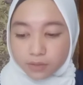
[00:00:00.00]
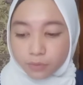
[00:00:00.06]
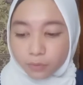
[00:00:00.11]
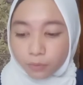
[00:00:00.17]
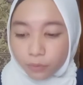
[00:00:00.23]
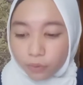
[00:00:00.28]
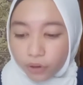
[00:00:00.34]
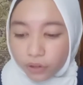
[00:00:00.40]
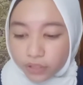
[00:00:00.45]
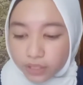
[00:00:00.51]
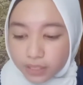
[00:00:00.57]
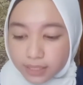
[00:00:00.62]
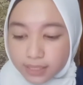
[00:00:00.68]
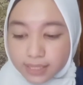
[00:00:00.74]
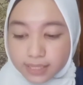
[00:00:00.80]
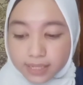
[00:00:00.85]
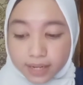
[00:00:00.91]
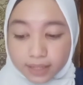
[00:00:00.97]
what is
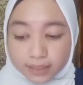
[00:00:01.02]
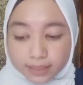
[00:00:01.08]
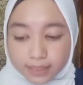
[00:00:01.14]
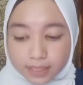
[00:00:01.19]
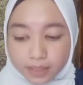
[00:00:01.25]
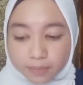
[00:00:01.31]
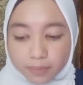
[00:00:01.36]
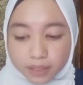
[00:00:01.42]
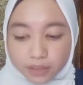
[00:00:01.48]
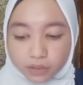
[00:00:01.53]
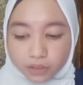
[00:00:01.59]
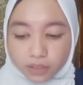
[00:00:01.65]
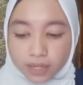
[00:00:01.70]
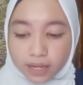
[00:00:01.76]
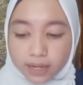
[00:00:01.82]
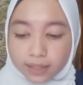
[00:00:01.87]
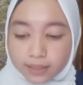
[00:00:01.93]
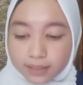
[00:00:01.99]
CLT method
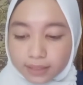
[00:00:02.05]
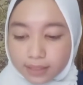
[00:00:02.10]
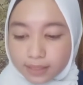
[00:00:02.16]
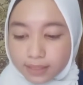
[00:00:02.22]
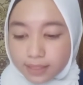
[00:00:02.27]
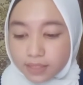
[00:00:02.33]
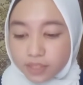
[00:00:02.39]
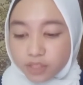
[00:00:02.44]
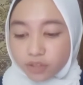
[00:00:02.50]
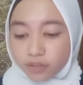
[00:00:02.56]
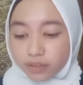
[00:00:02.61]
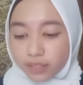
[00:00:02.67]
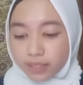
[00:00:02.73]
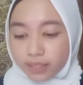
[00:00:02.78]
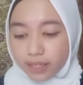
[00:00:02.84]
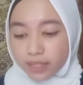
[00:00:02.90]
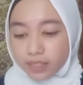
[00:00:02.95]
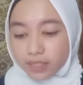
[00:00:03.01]
and its
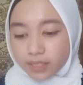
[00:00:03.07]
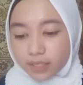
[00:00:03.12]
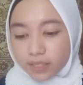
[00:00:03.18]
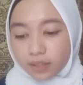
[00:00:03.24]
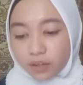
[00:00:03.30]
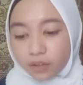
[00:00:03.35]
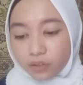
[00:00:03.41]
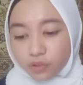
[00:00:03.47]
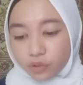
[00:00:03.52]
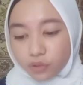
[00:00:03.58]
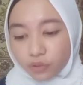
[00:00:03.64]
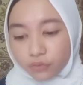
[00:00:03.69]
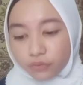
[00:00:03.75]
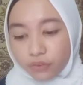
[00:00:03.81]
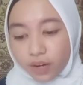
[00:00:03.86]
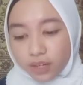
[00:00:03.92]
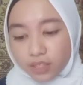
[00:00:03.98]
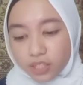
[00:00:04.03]
relation to
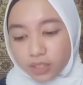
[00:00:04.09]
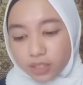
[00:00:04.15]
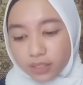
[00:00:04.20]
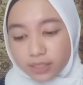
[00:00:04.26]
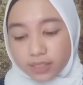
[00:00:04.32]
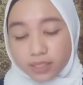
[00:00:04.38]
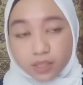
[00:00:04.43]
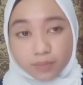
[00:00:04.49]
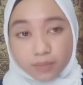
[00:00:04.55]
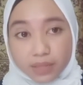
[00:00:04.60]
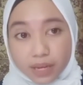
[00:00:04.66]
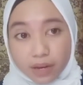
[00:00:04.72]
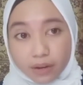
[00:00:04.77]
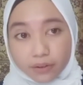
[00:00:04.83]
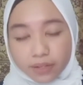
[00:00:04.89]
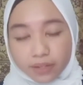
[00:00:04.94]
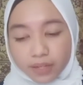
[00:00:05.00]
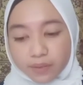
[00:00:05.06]
functionalism
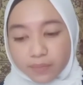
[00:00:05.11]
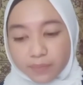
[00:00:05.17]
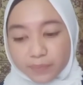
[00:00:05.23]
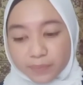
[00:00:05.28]
theory?